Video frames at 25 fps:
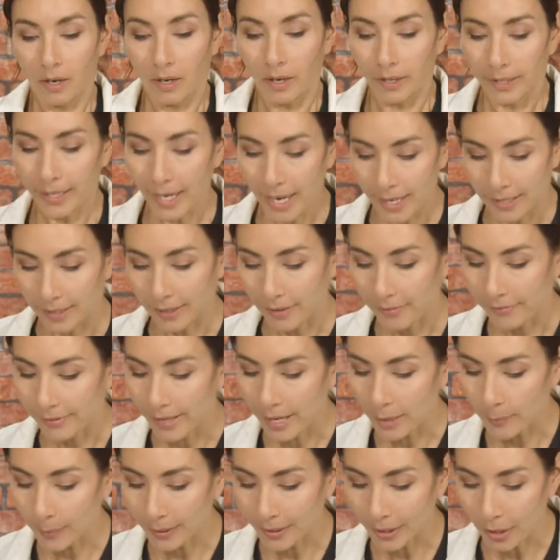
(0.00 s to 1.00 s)
Okay,
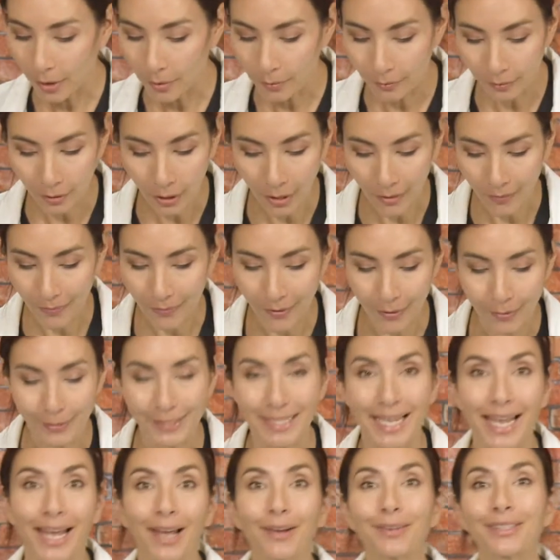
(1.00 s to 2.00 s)
there we go, cut
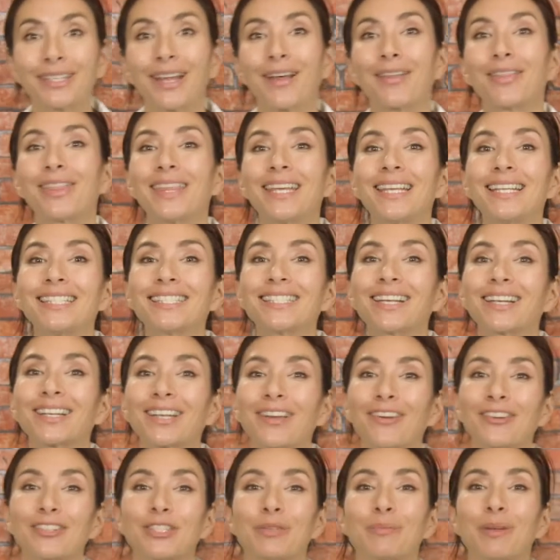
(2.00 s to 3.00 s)
those out. Now these are
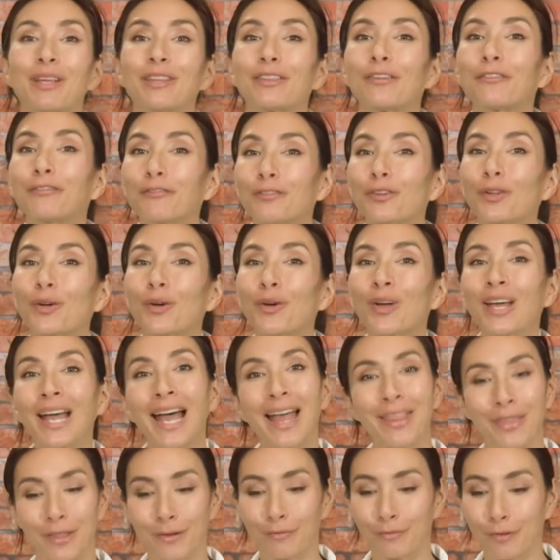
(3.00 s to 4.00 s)
going to be the floor
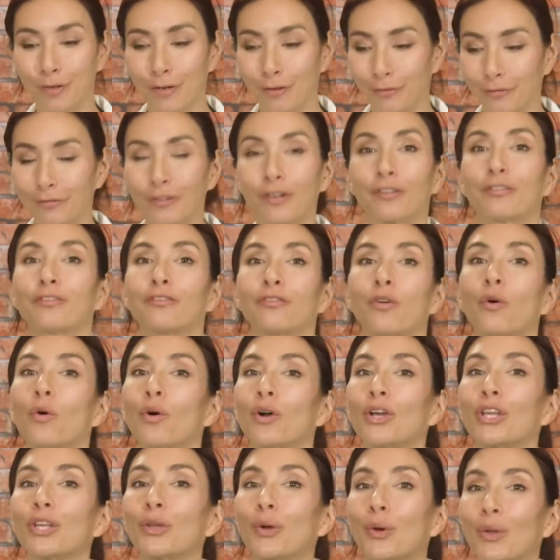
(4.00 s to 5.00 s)
and the roof
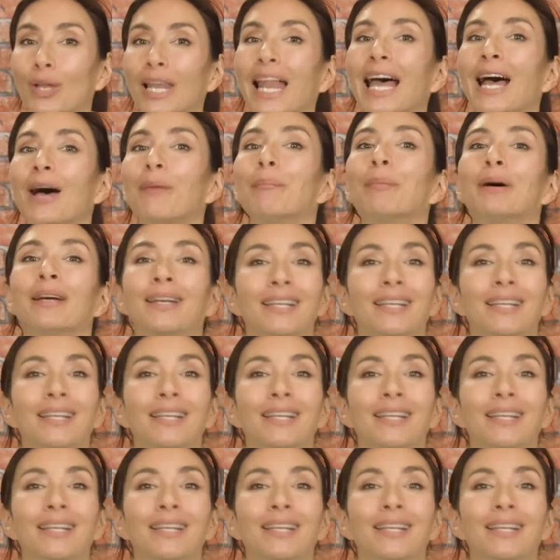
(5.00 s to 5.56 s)
for your lab.